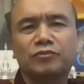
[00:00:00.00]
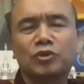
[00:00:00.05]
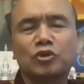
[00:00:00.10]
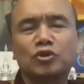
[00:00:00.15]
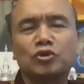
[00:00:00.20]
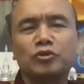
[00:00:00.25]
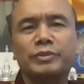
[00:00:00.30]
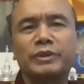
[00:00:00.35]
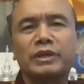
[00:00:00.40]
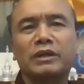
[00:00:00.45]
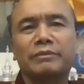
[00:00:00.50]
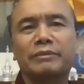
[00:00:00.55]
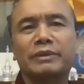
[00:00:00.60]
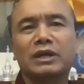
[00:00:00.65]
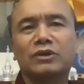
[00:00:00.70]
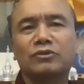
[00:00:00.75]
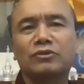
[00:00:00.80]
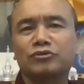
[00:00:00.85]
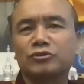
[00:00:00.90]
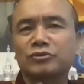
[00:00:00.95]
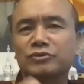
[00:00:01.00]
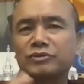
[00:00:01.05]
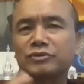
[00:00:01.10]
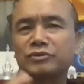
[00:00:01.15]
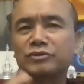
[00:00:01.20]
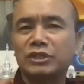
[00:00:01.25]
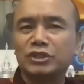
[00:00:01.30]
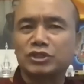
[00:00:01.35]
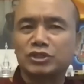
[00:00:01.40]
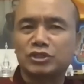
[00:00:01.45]
to bring about
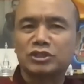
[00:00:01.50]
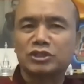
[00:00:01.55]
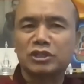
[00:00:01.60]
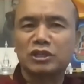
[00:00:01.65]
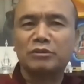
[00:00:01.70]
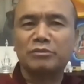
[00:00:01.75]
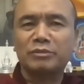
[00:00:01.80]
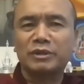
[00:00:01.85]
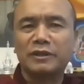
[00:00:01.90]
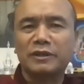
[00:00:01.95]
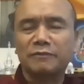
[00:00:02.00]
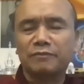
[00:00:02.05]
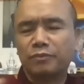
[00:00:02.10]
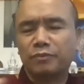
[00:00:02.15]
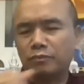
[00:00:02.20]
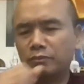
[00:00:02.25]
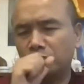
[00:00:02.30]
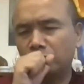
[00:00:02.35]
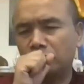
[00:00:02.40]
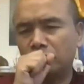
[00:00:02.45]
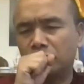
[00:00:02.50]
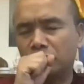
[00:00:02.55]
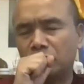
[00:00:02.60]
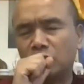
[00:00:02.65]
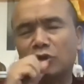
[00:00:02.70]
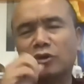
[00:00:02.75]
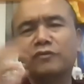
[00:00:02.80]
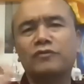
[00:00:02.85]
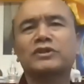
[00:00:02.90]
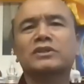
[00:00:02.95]
religious harmony.
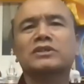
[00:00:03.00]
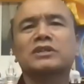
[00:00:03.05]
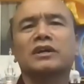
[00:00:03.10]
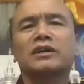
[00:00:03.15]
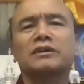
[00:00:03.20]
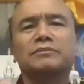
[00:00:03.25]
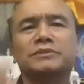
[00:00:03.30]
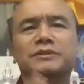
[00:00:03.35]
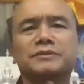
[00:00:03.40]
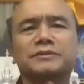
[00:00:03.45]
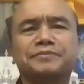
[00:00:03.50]
Oftentimes,